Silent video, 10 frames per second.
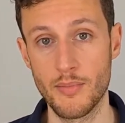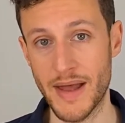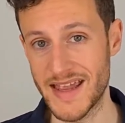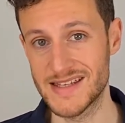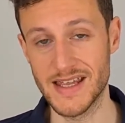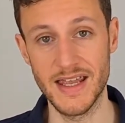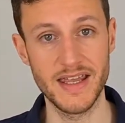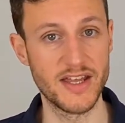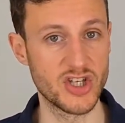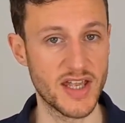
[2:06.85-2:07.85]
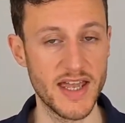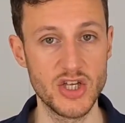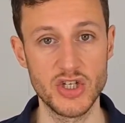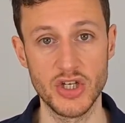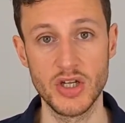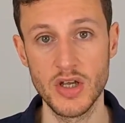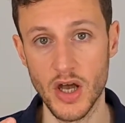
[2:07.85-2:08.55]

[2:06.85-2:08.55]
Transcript: pacing, education,